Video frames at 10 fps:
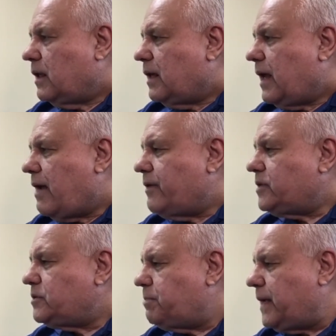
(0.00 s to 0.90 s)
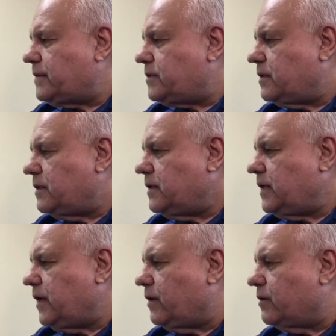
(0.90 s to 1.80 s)
having spent
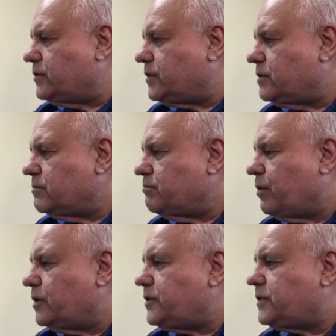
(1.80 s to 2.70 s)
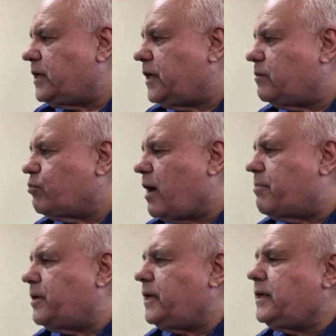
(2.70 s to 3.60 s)
years purchasing
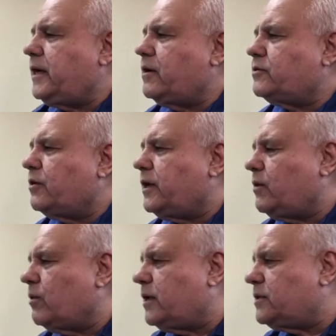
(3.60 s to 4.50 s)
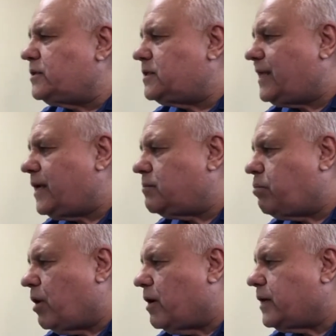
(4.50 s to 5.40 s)
property near Turkey Run State
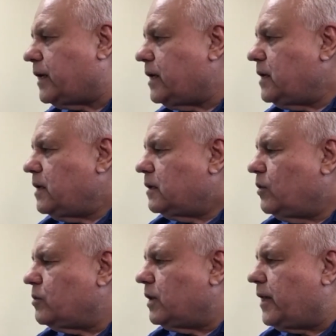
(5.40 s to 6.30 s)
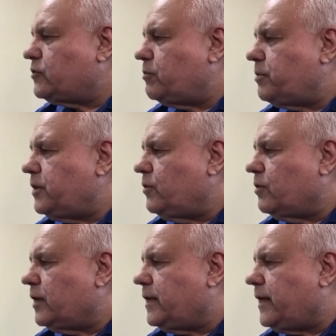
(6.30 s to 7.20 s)
Park, local
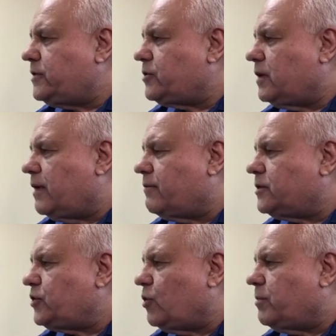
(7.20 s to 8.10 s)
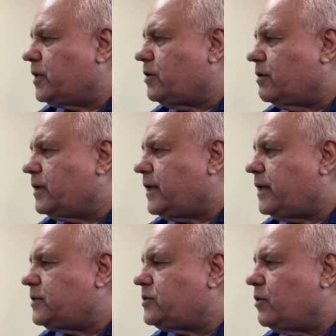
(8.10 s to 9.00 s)
entrepreneur and nature lover Joe McCurdy
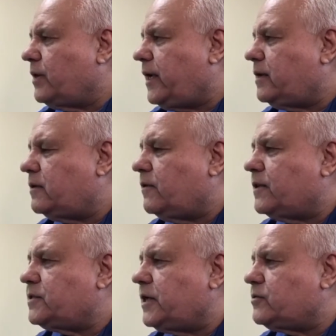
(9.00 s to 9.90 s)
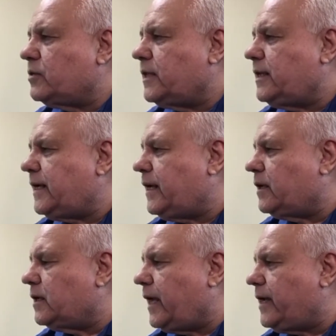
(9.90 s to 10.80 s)
has donated to the Central
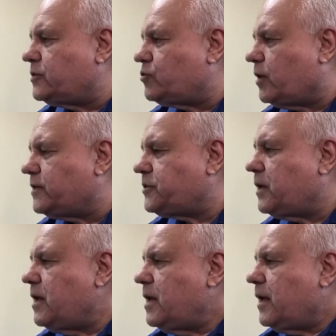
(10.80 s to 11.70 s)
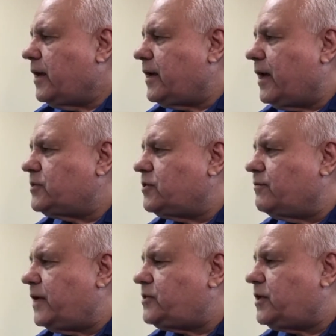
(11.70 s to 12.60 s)
Indiana Land Trust a
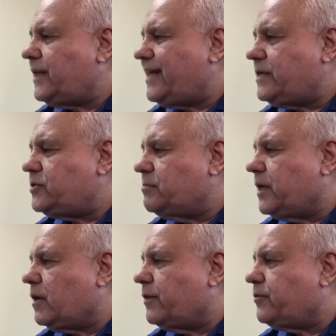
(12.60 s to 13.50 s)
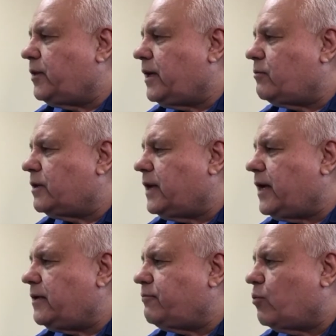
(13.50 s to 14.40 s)
conservation easement on
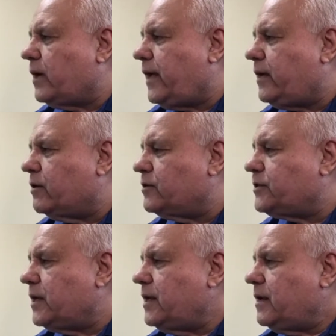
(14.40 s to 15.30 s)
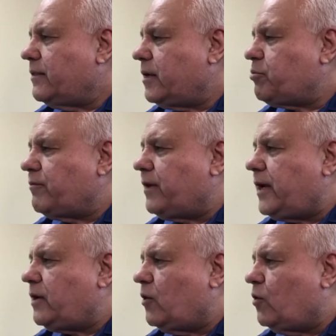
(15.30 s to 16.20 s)
394 acres that
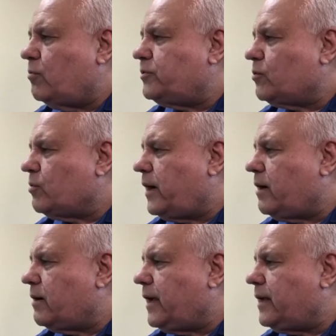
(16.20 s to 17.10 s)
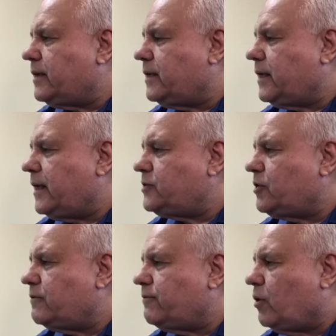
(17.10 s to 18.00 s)
provide a home to rare and
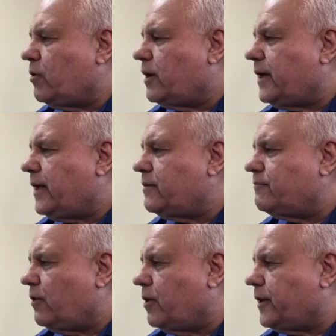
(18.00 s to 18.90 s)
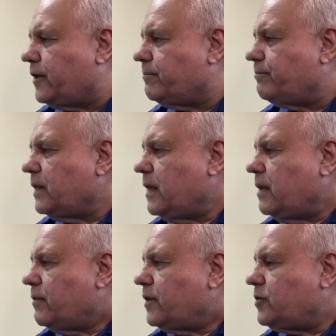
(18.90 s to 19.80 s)
endangered flora and fauna.
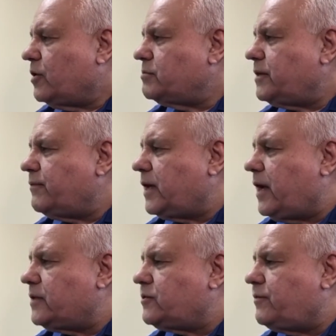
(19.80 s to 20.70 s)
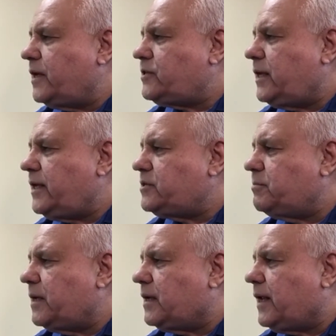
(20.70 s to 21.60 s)
The terms of the conservation
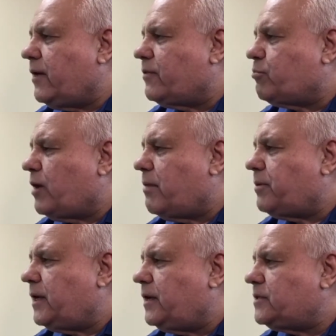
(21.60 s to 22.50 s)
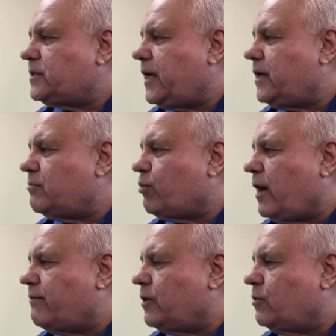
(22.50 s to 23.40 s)
easement allow the property to stay in
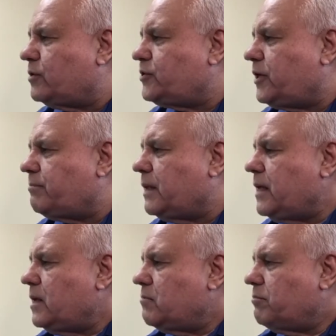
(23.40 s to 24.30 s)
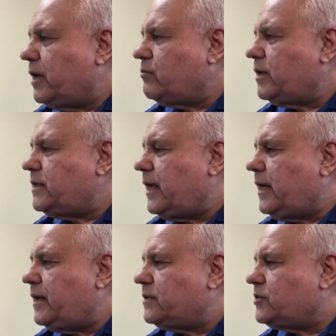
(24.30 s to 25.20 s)
private ownership but
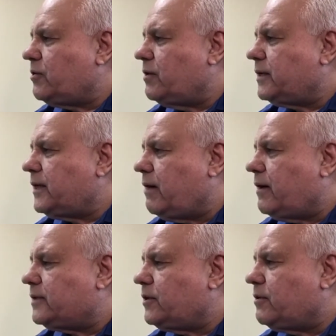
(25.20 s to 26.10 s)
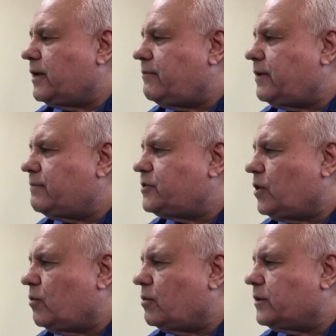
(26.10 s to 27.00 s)
retain its current character even if
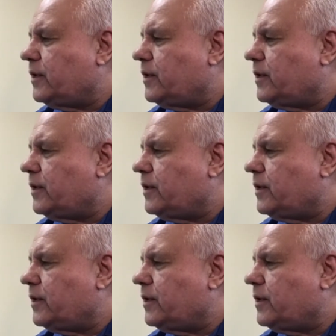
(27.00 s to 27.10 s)
sold.